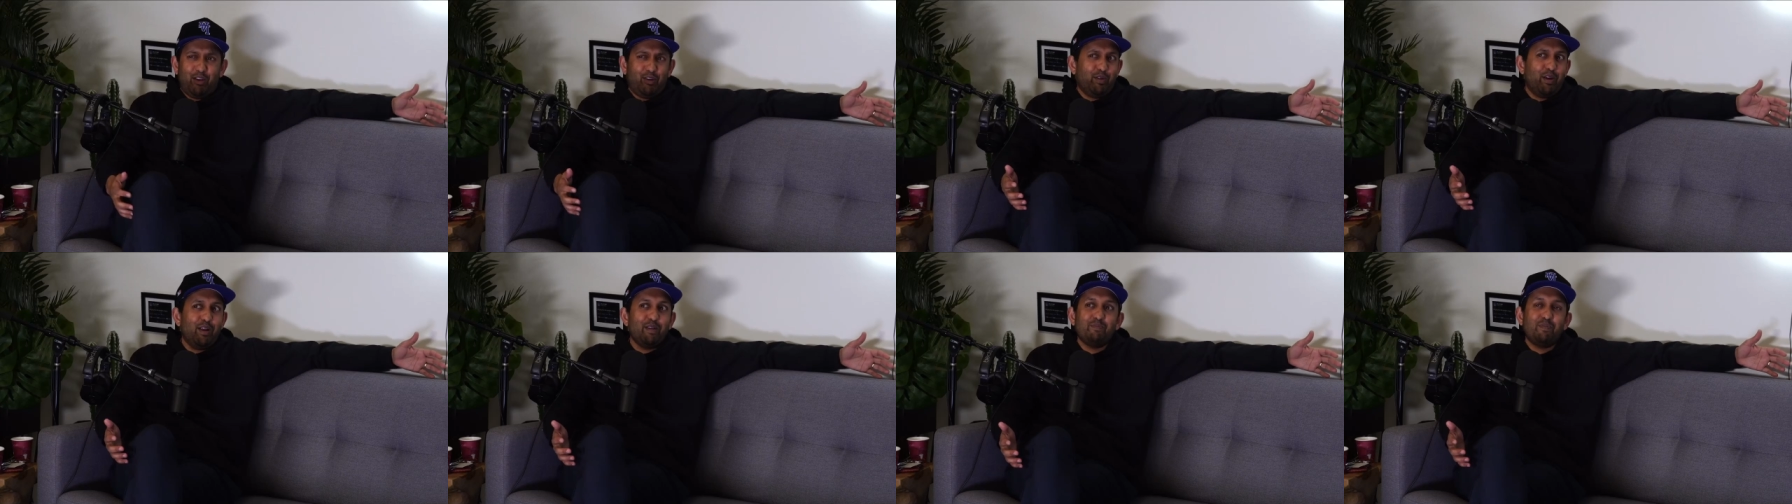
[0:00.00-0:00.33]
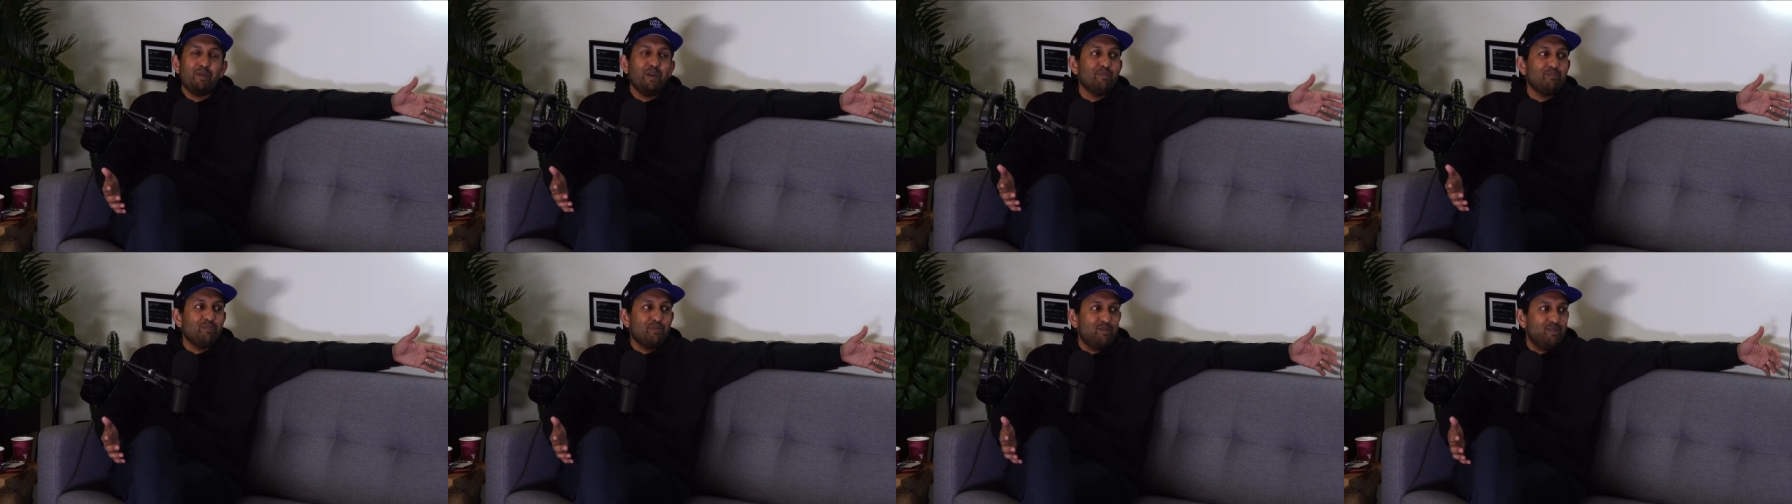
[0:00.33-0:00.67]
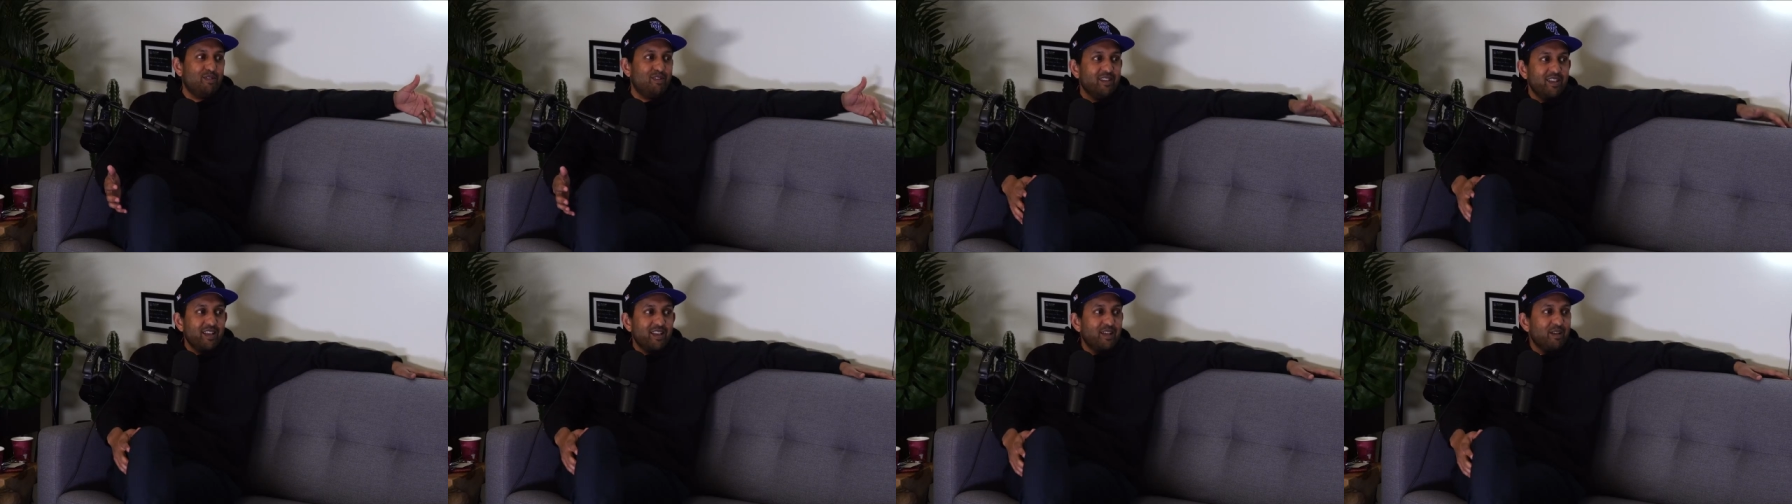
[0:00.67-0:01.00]
great people.
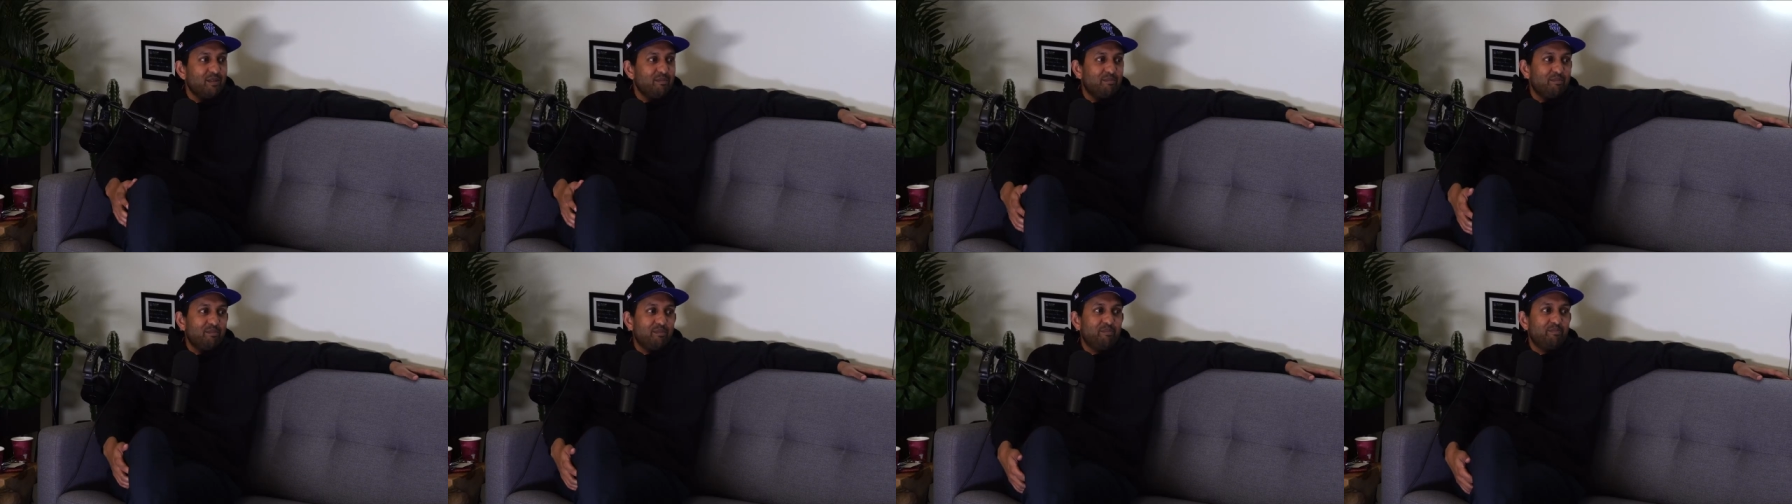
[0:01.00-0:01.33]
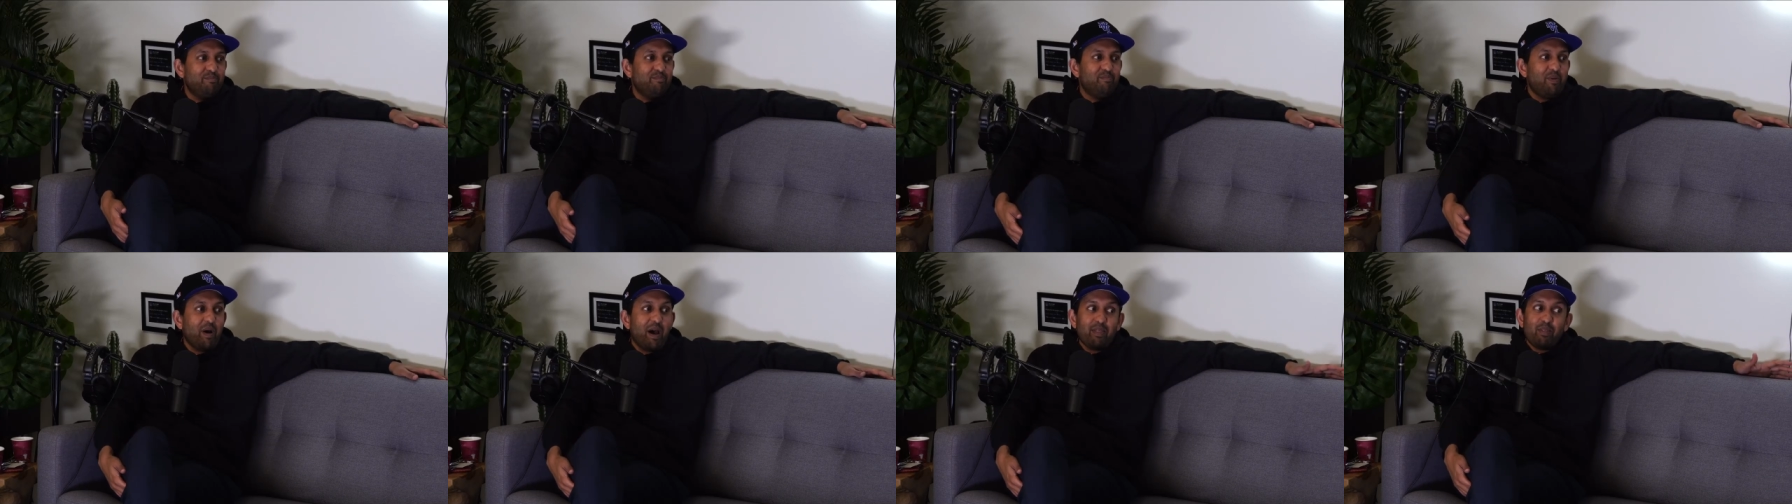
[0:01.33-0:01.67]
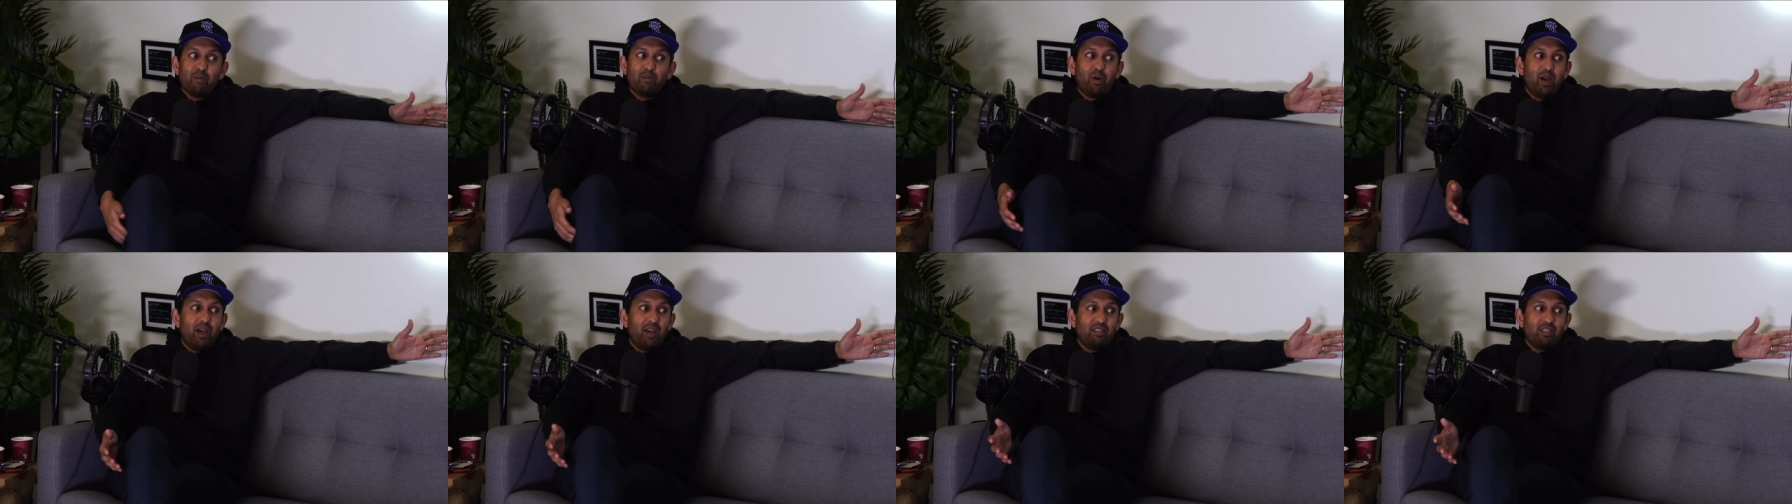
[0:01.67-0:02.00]
Yeah. By the
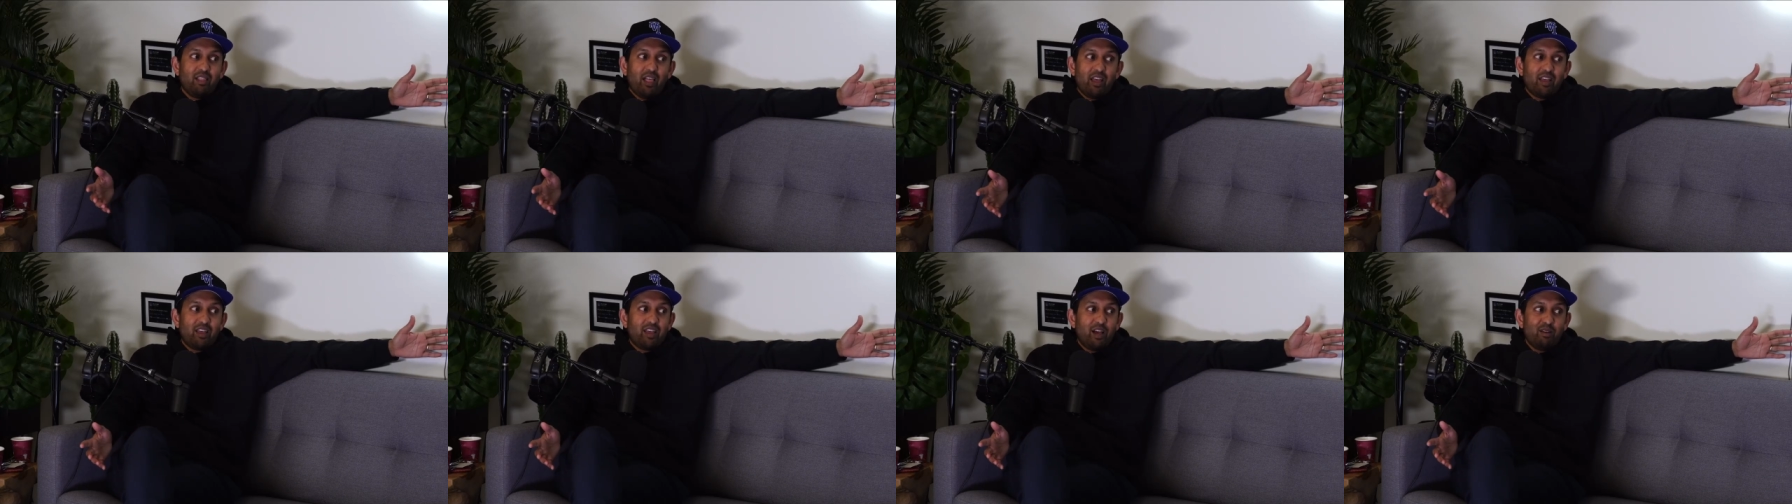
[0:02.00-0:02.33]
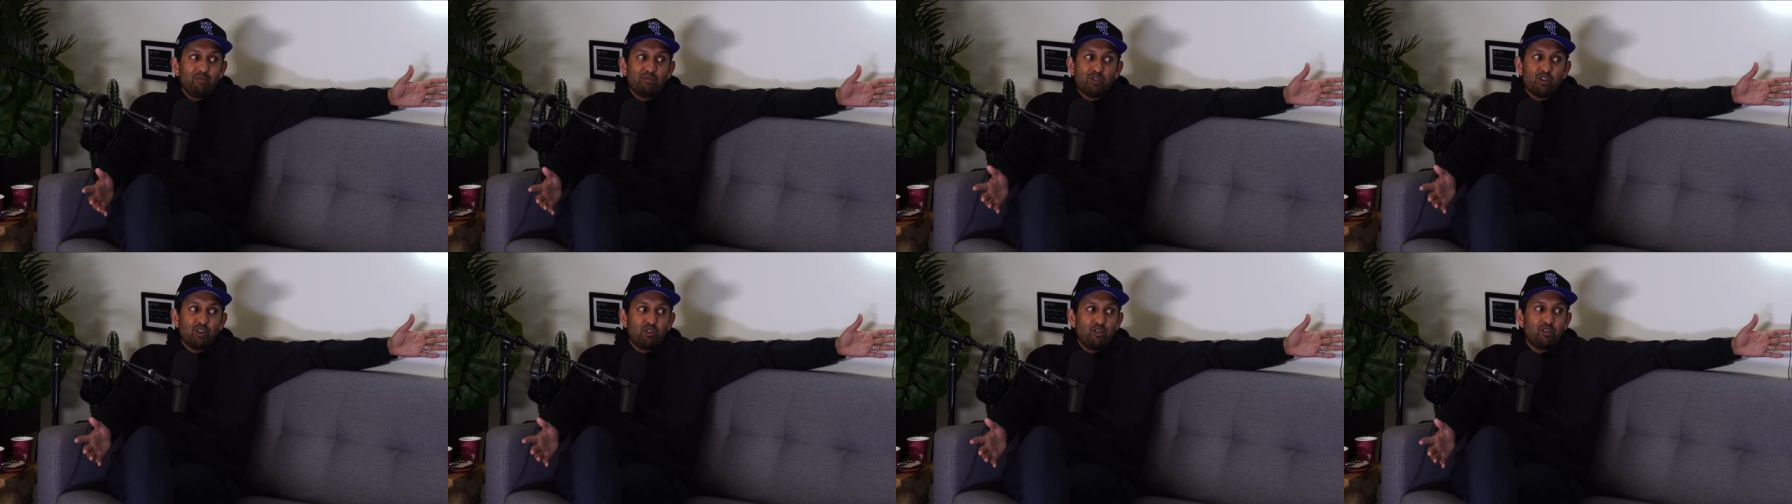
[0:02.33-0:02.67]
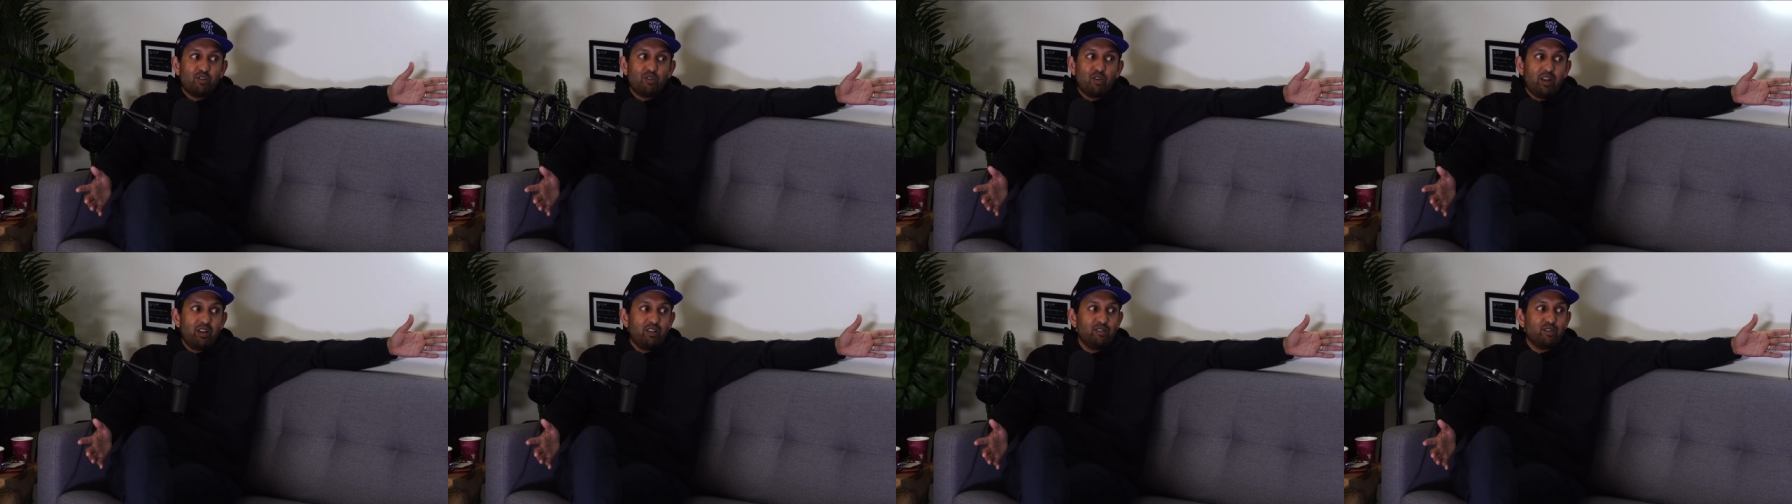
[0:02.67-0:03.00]
way, like I'm sure
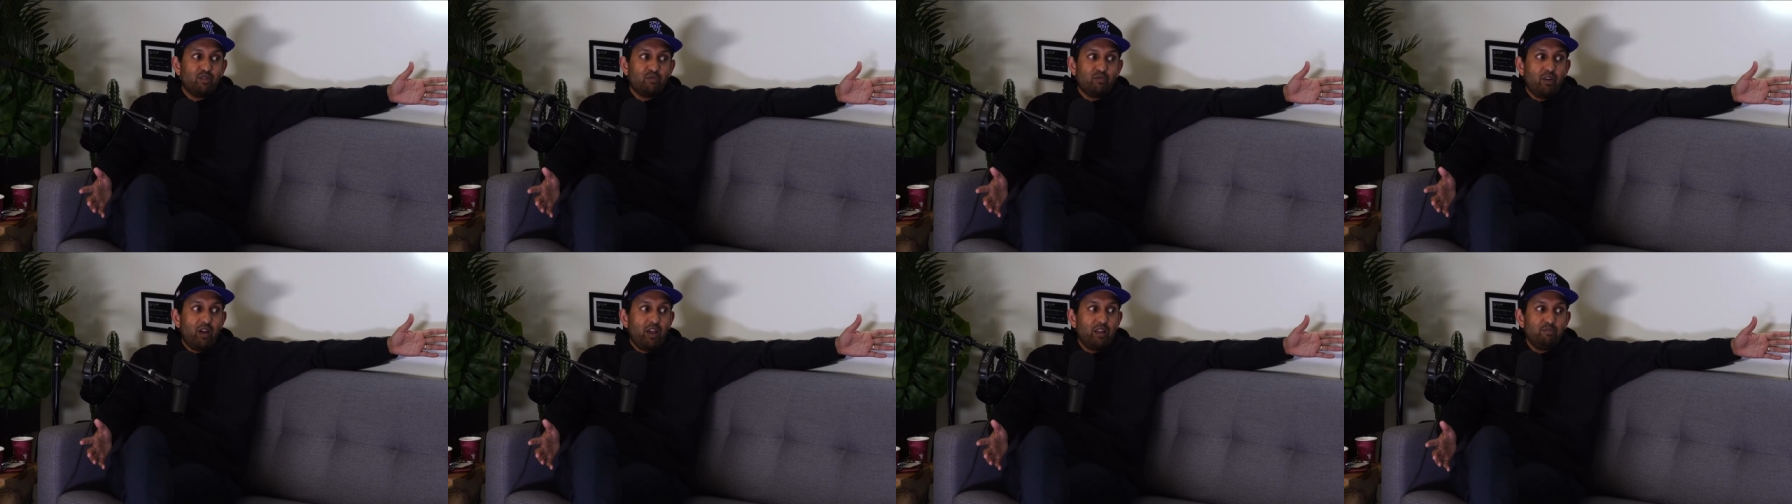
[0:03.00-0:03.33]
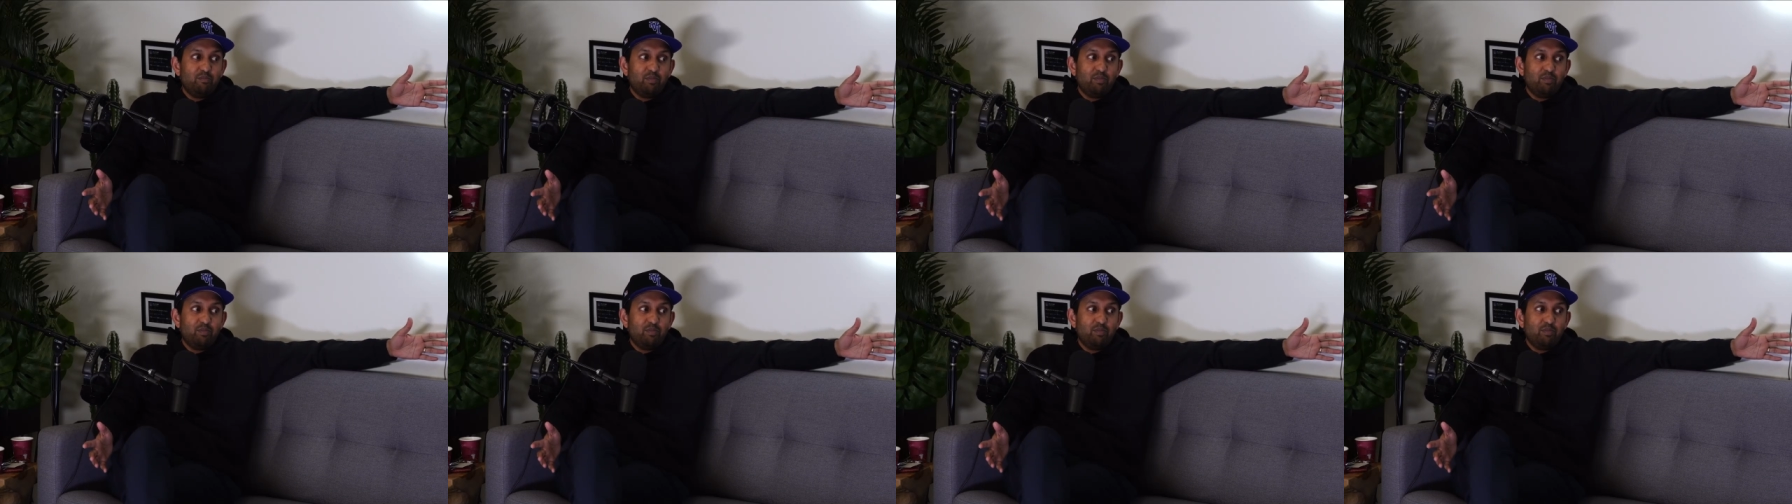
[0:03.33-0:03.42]
Ukrainians are fine,